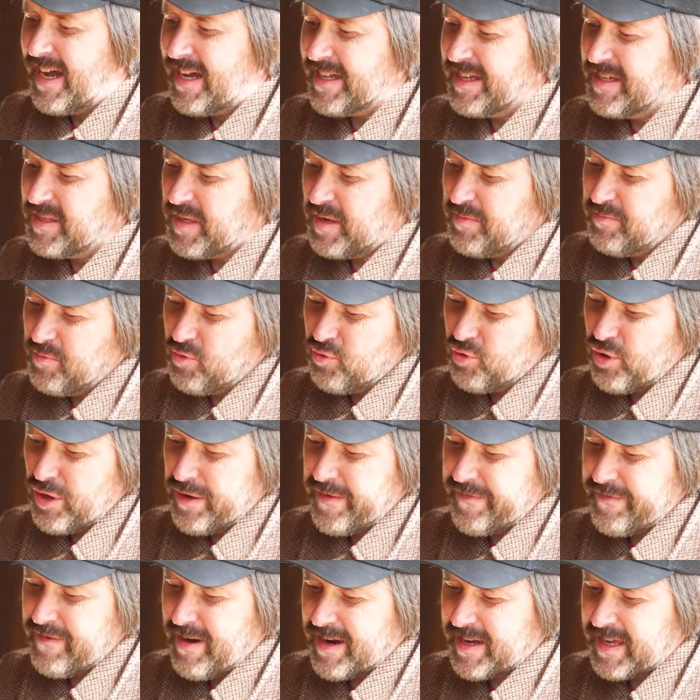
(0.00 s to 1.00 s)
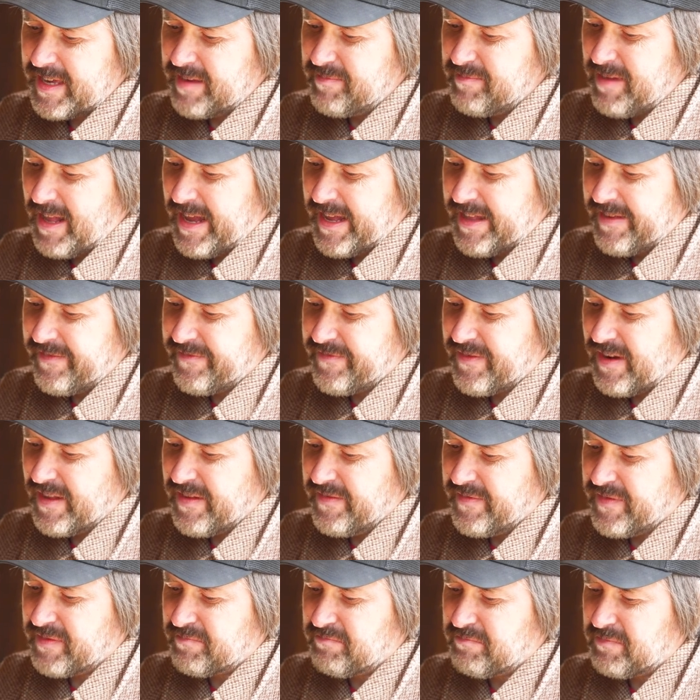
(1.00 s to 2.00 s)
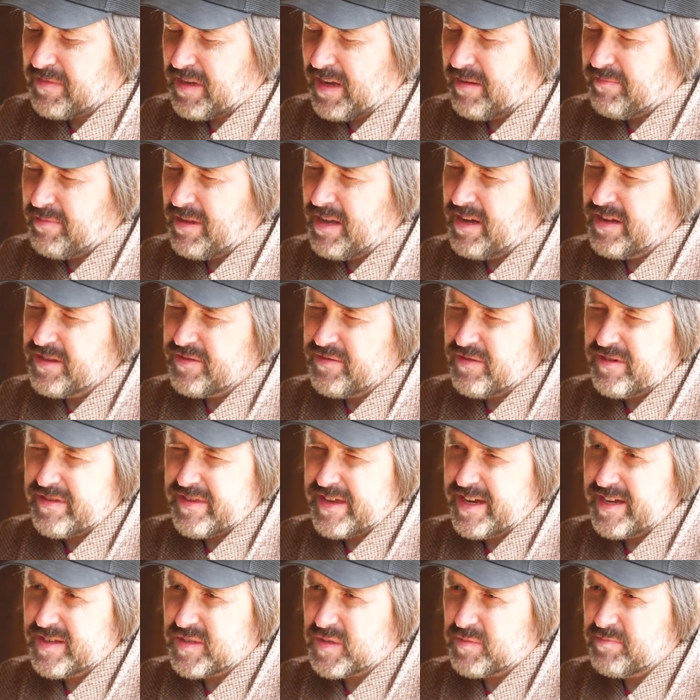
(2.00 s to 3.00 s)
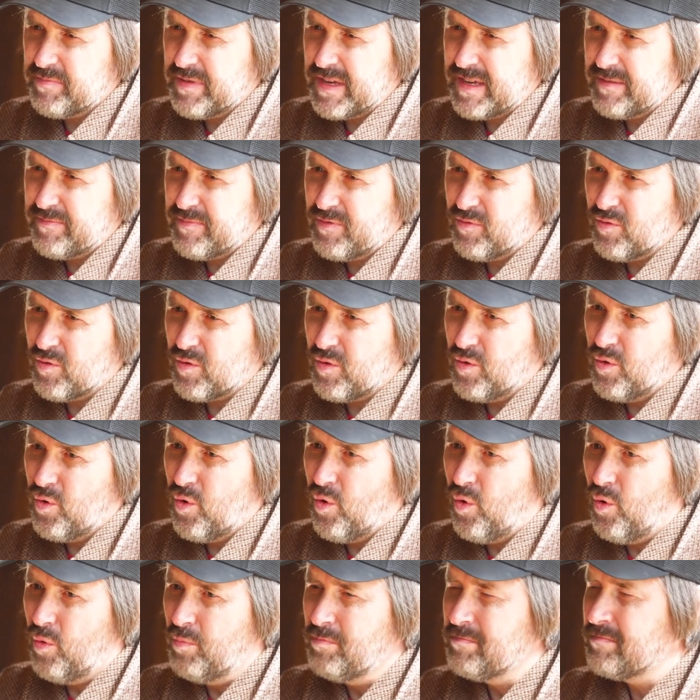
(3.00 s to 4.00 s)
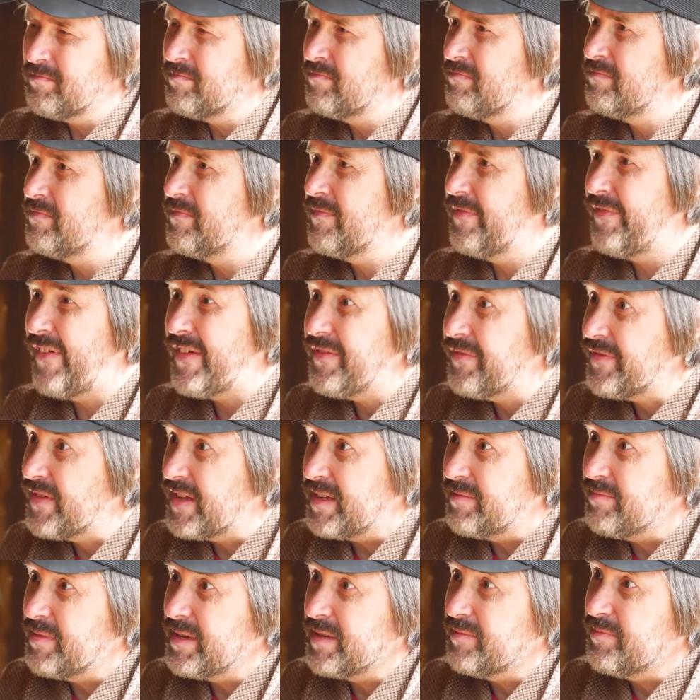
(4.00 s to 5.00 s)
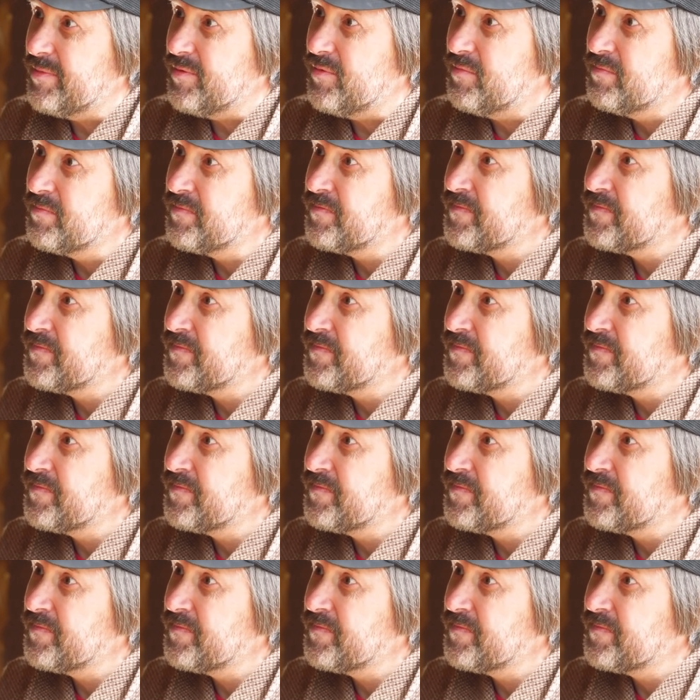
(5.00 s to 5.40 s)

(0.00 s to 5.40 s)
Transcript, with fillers: And is it more nerve wracking playing in front of a couple of hundred thousand people or fifty people?